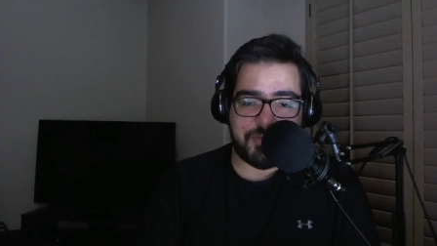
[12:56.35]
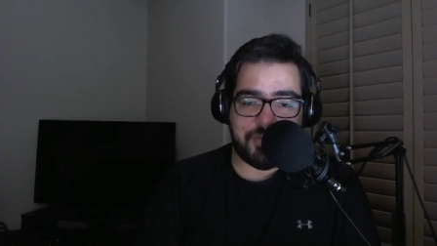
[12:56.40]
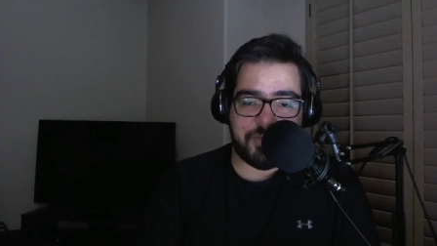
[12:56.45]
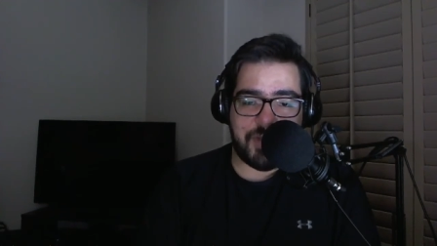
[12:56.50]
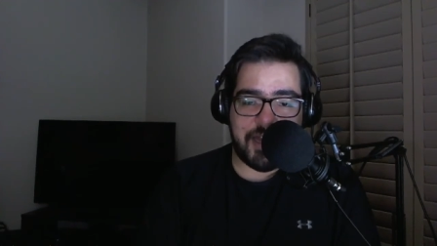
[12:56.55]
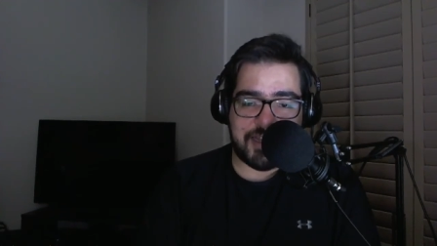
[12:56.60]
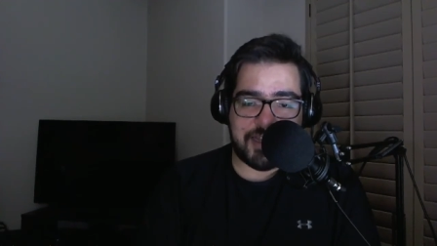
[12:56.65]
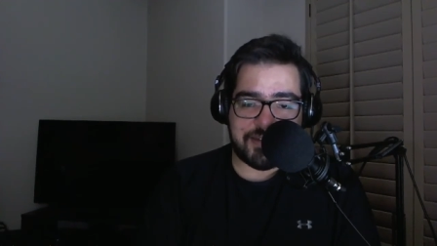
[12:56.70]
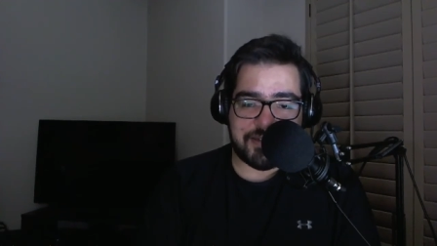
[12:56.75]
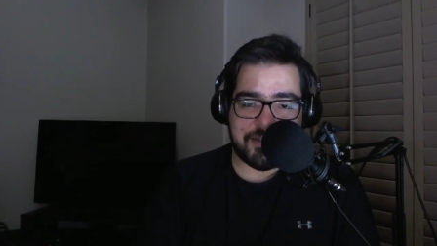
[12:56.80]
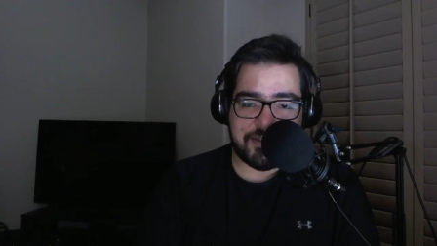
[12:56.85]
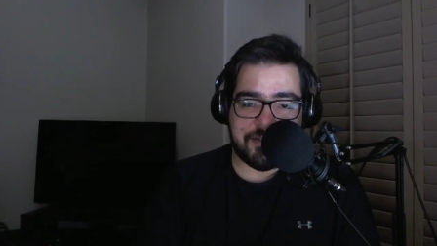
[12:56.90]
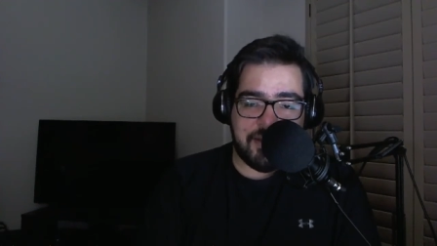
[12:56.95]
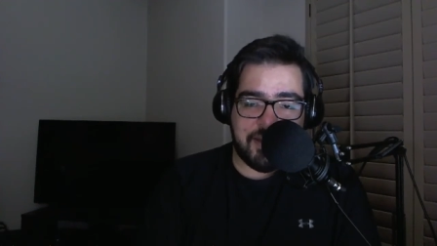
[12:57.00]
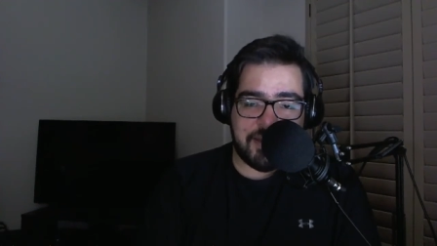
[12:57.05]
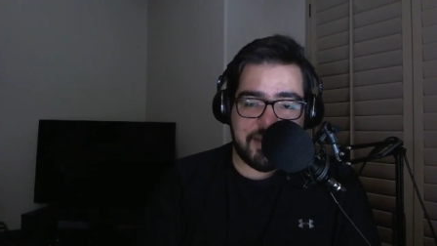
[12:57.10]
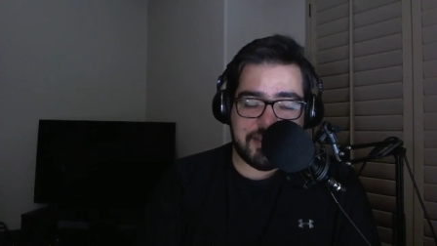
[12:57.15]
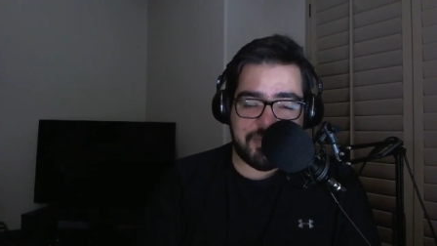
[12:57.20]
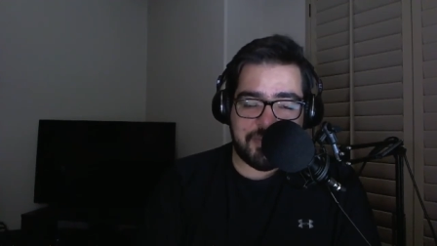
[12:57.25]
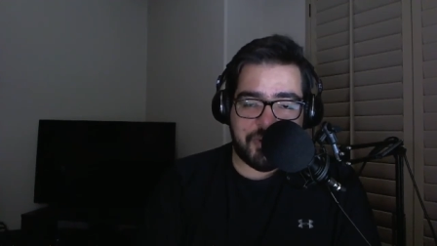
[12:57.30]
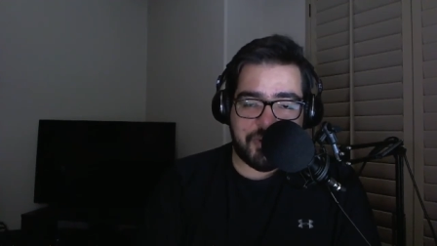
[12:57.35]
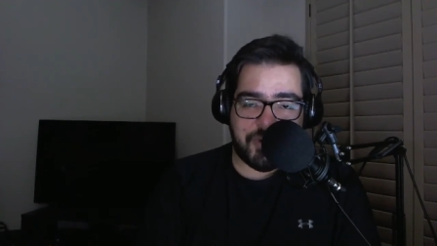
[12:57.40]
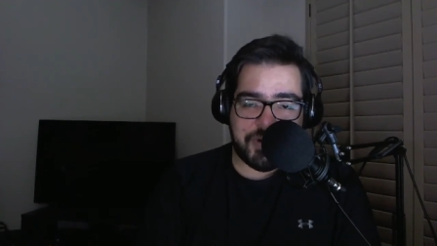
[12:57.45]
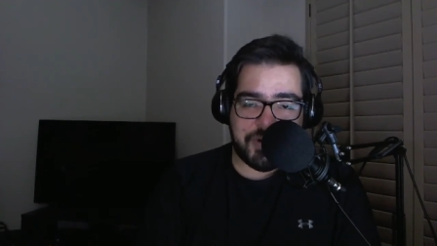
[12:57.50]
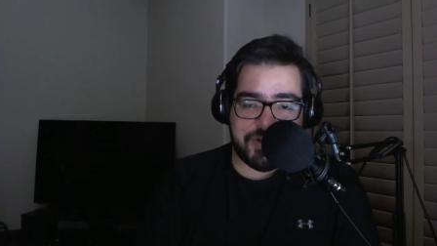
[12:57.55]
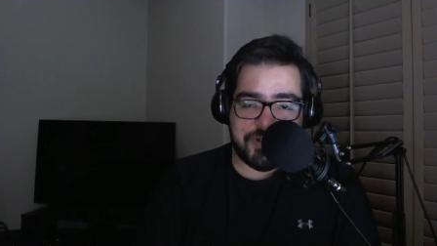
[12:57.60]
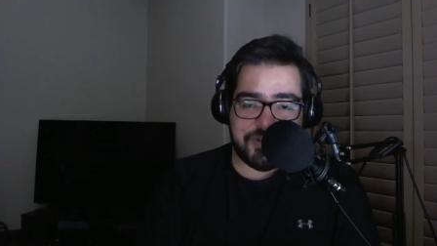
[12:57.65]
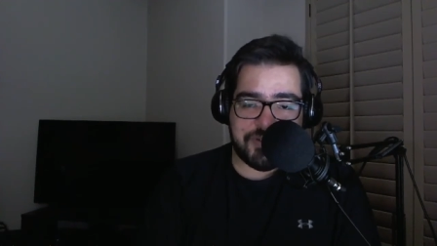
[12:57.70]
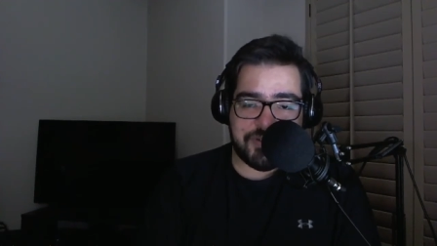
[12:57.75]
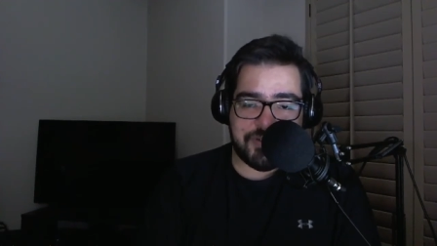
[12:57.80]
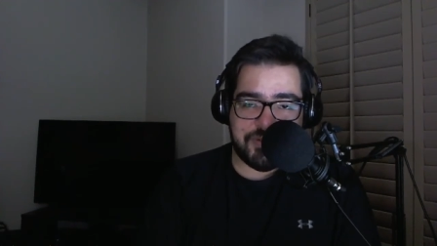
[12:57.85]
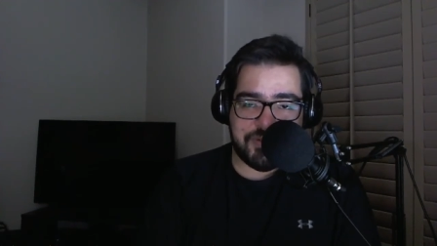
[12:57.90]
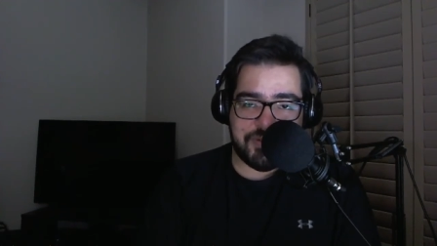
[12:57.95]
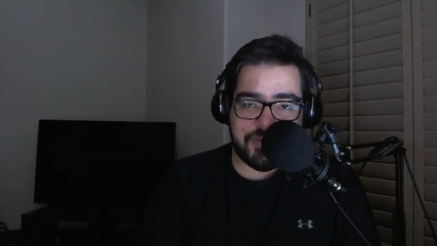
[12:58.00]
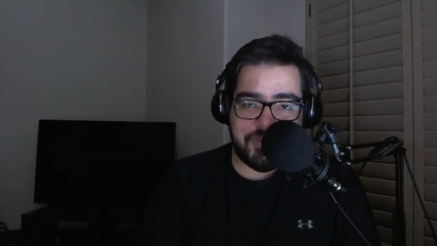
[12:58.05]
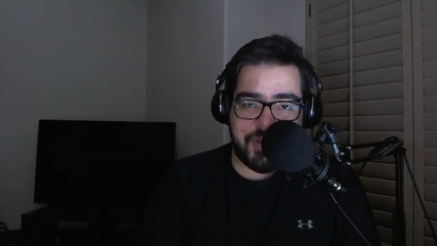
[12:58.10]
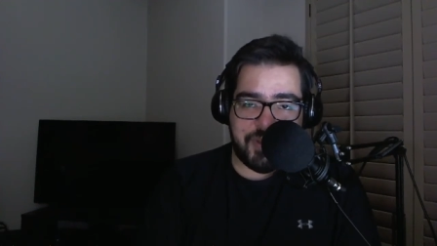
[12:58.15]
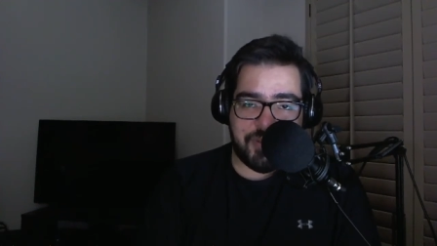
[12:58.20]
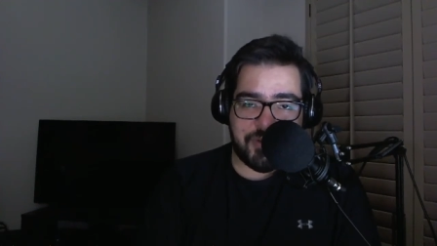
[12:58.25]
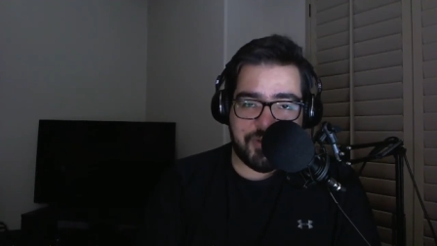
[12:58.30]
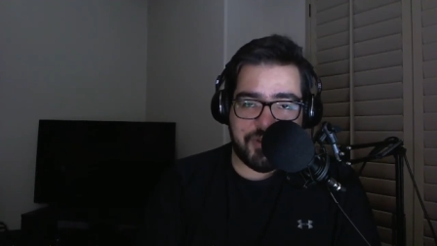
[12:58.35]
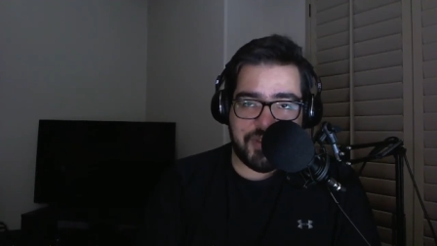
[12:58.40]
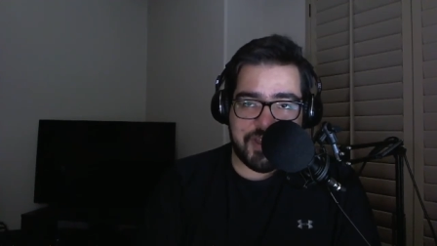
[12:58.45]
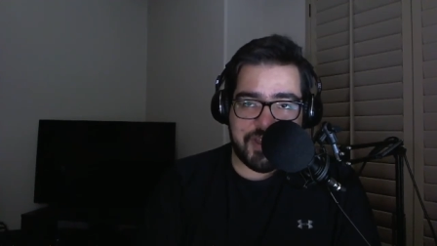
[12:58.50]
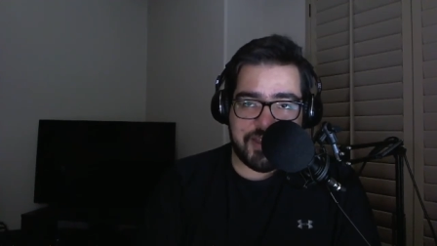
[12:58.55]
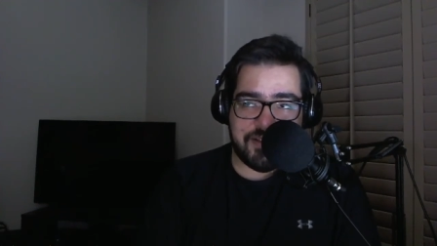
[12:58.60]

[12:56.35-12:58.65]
But it's important to remember that